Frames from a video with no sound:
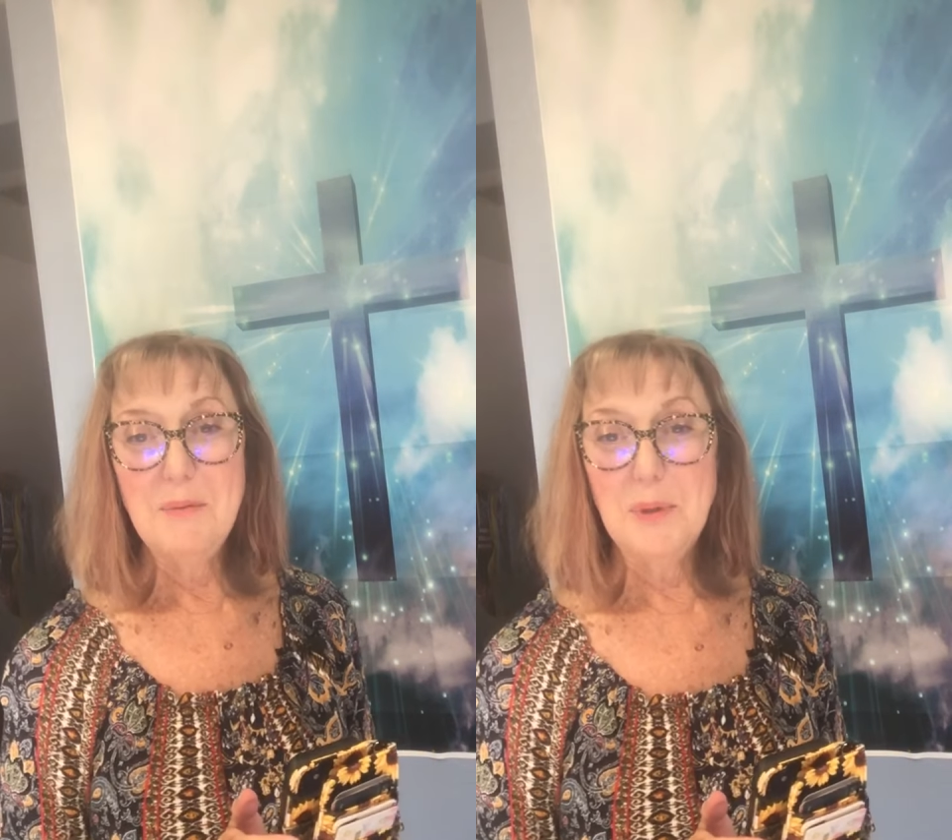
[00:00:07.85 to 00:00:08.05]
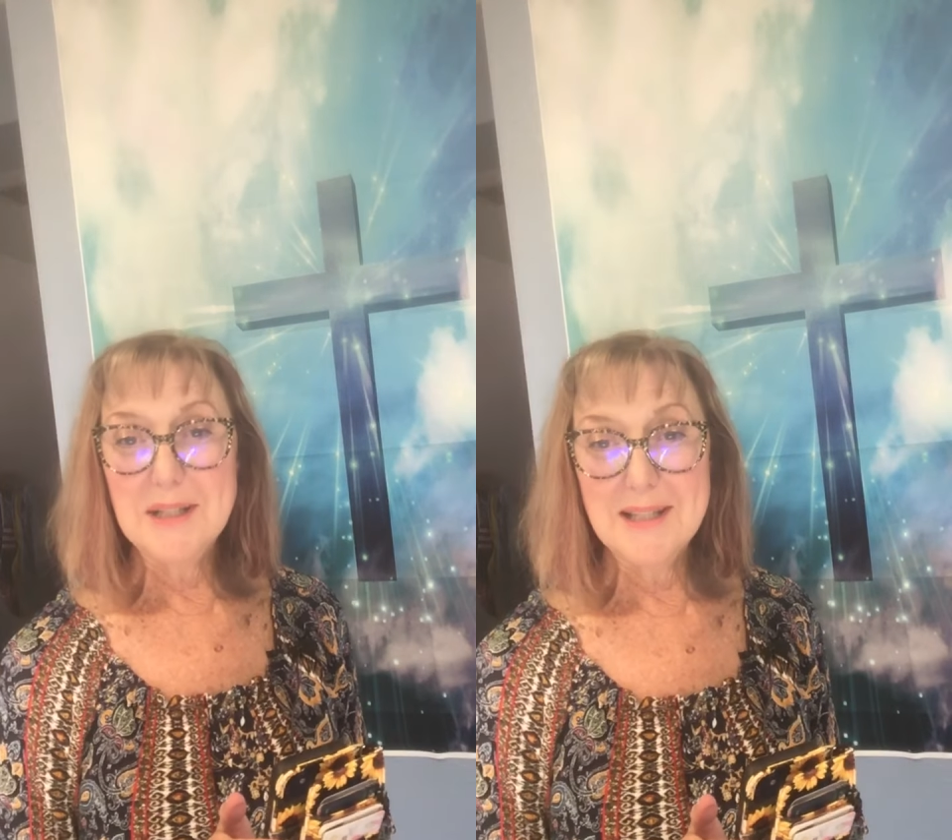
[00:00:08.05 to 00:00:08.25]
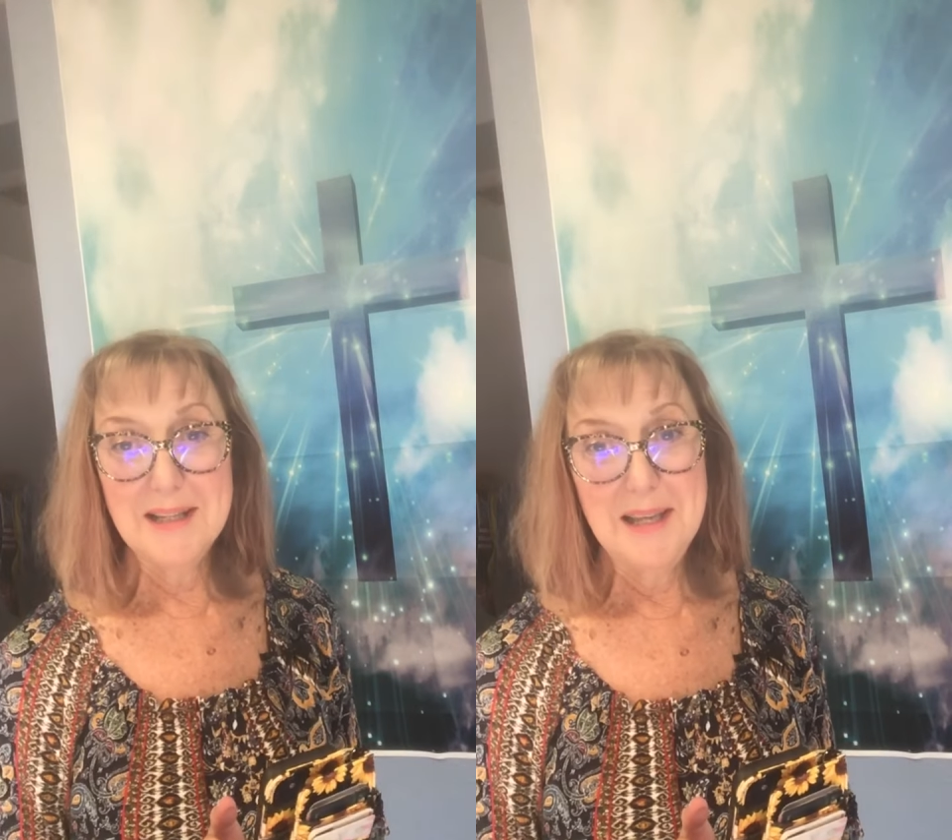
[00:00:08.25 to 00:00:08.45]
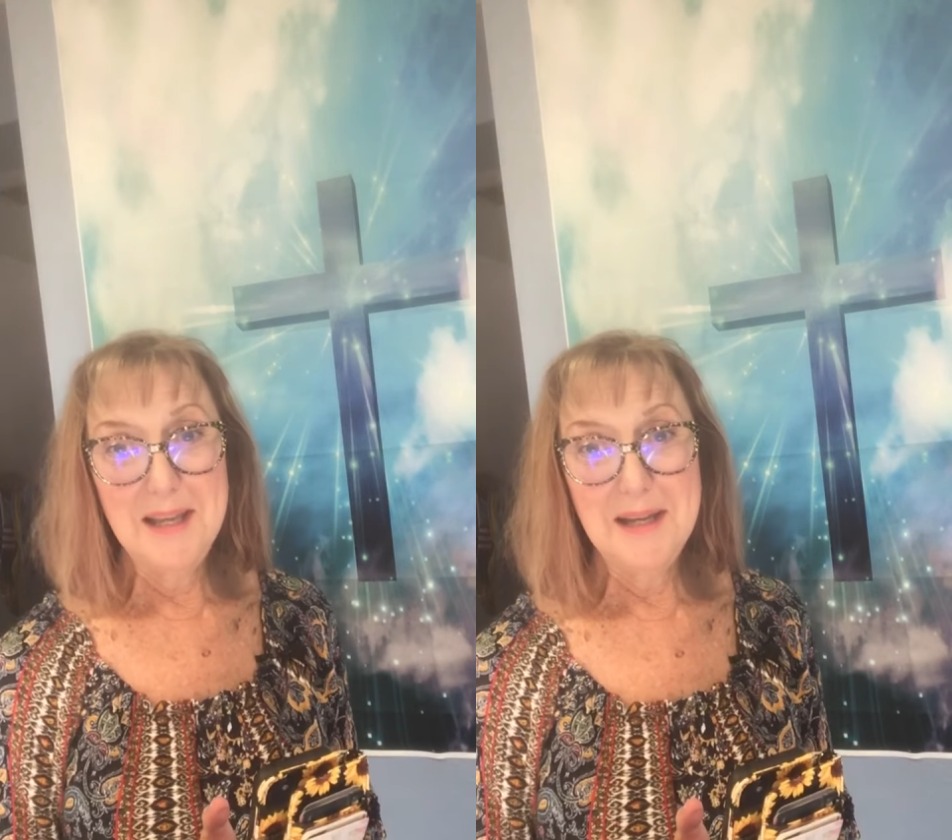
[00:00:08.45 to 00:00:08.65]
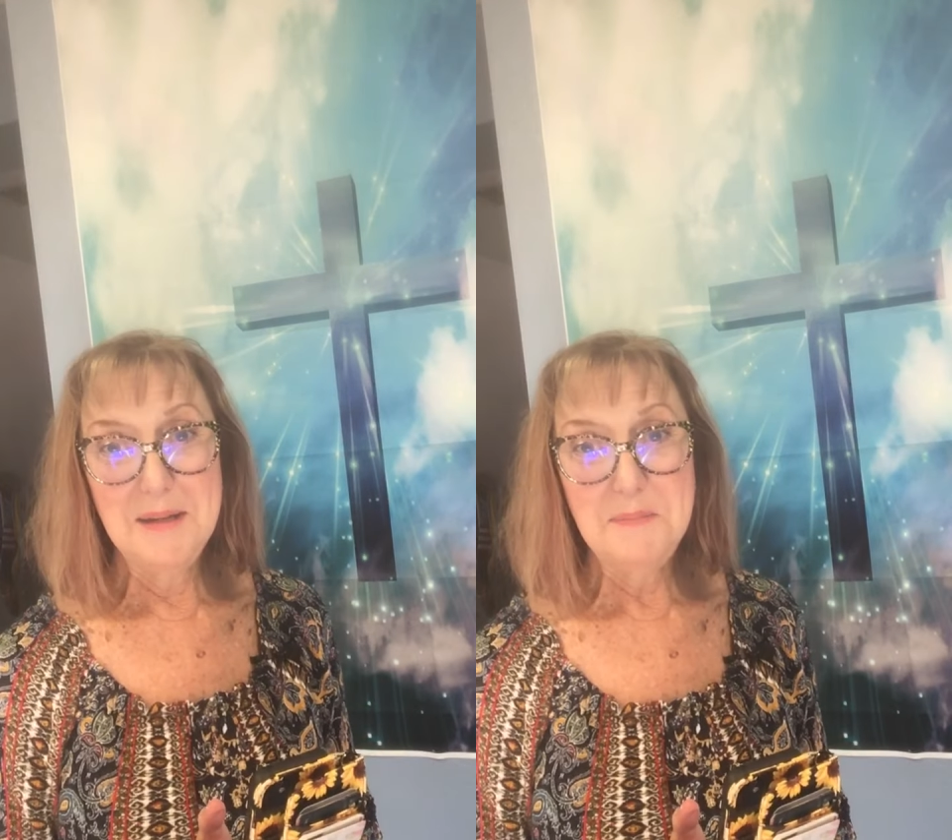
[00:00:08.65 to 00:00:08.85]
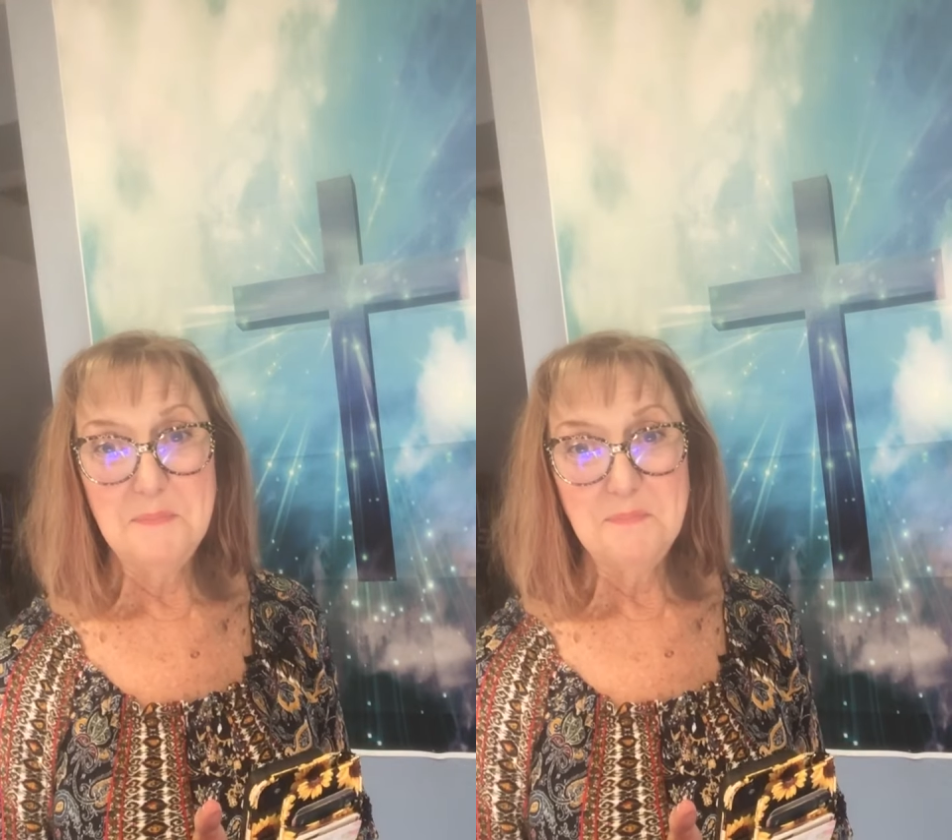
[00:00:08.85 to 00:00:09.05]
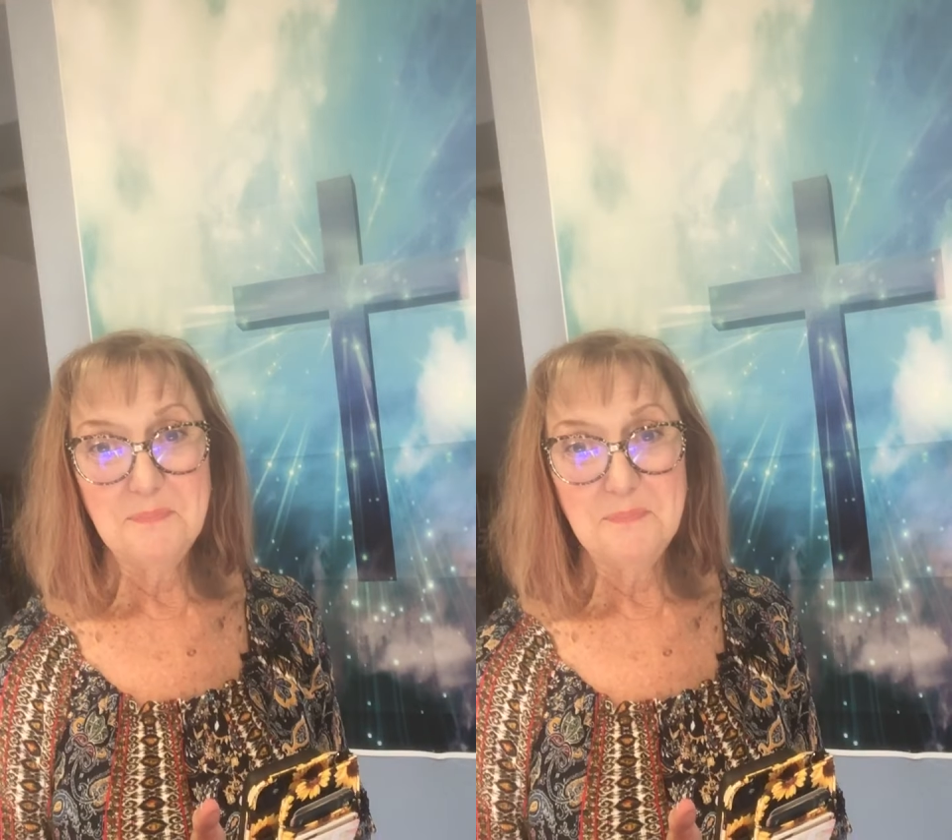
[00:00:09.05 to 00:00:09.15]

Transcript: once again,